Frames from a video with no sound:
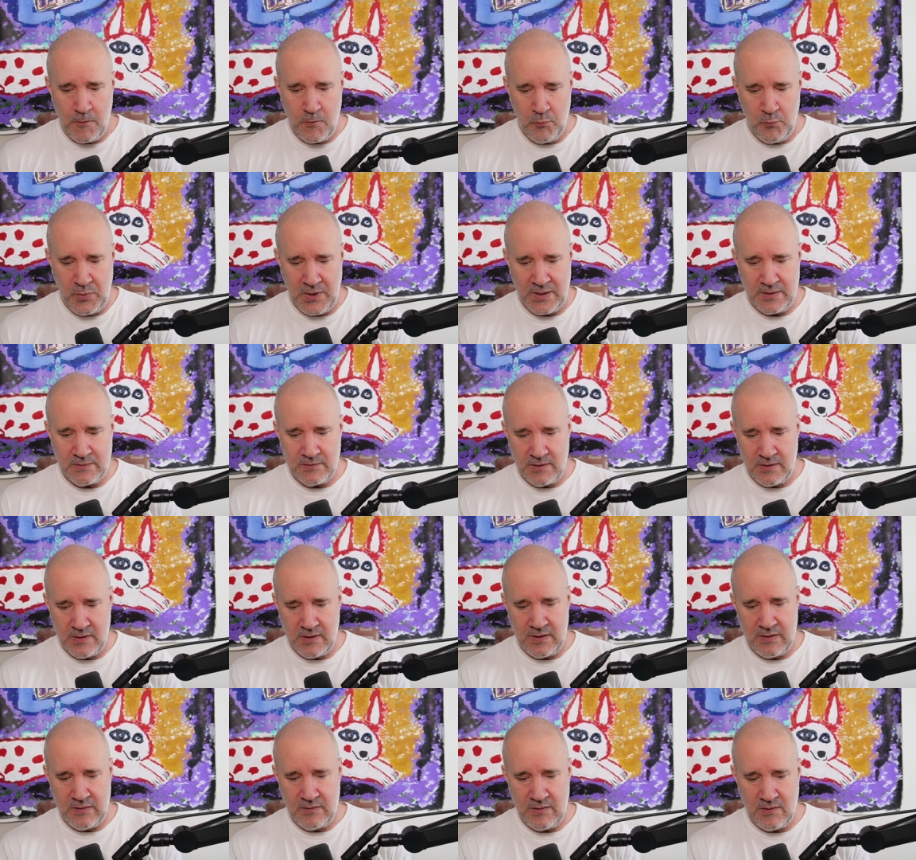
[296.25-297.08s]
but
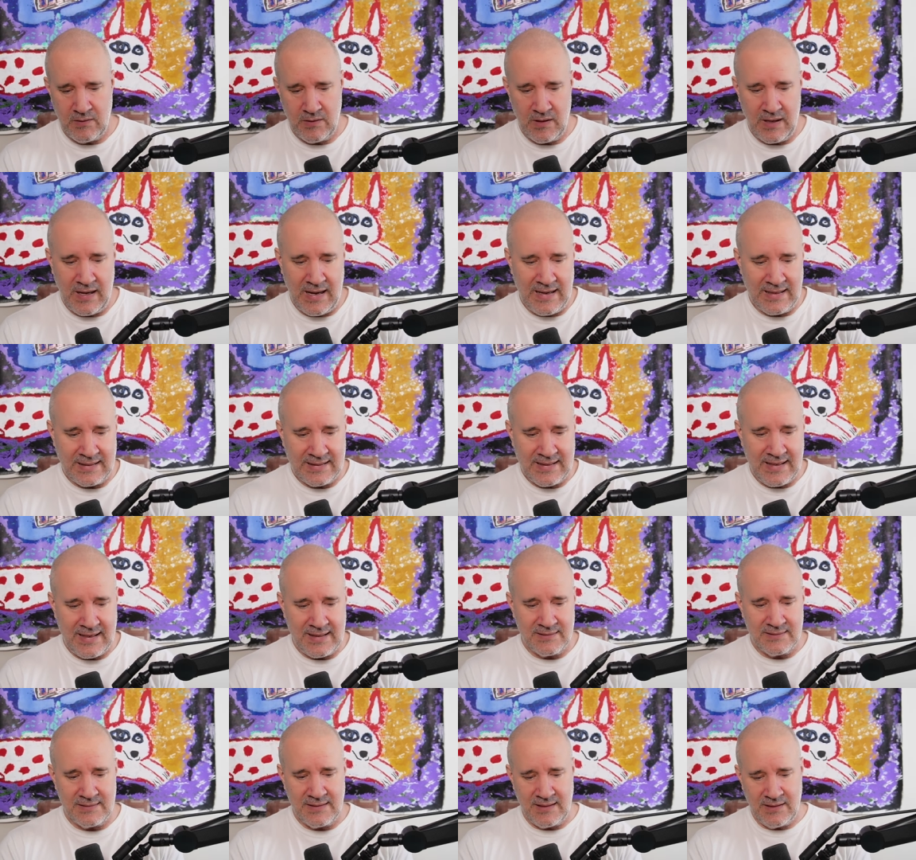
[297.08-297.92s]
I
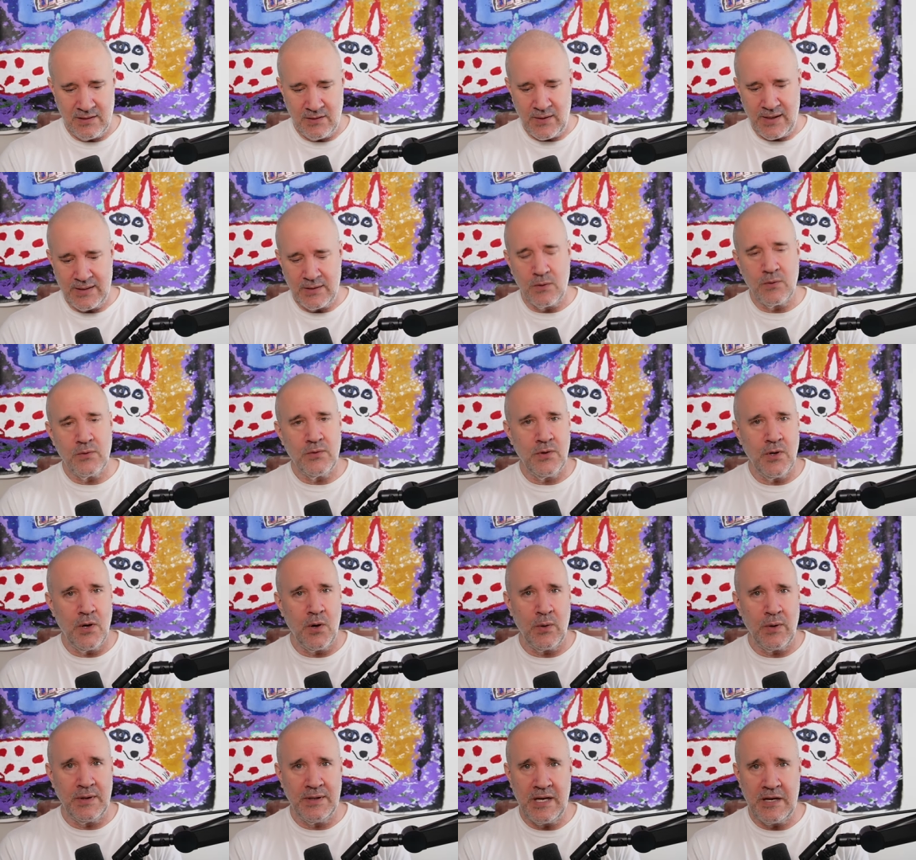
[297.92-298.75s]
can't, you know, I don't
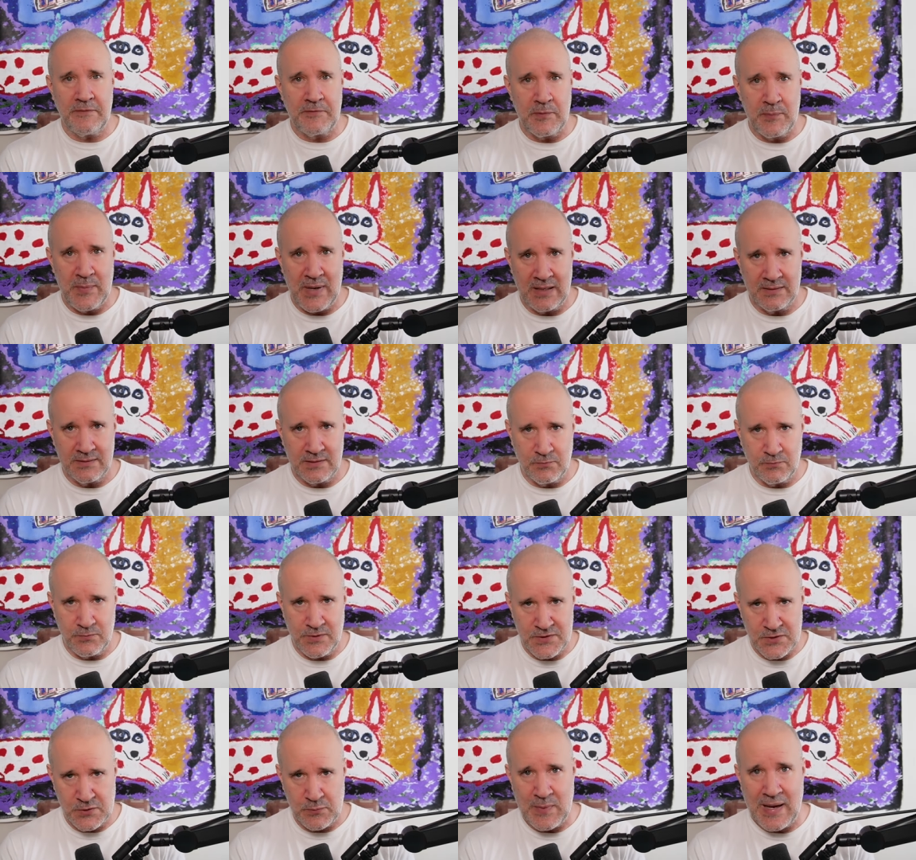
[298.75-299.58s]
know enough about the
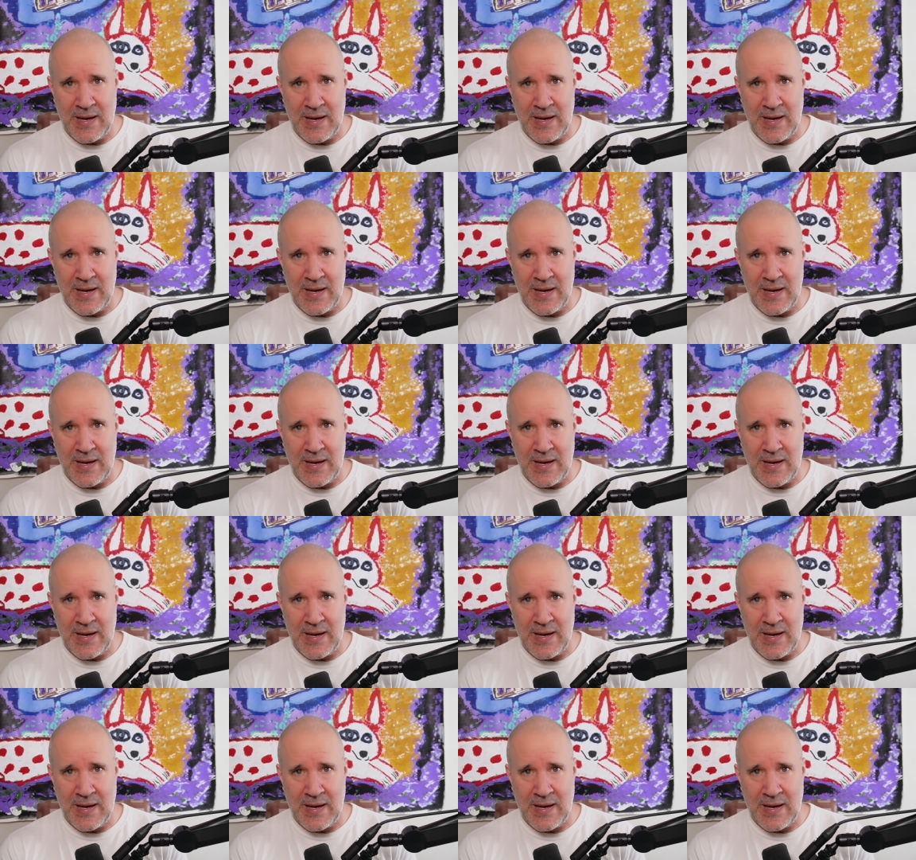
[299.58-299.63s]
risk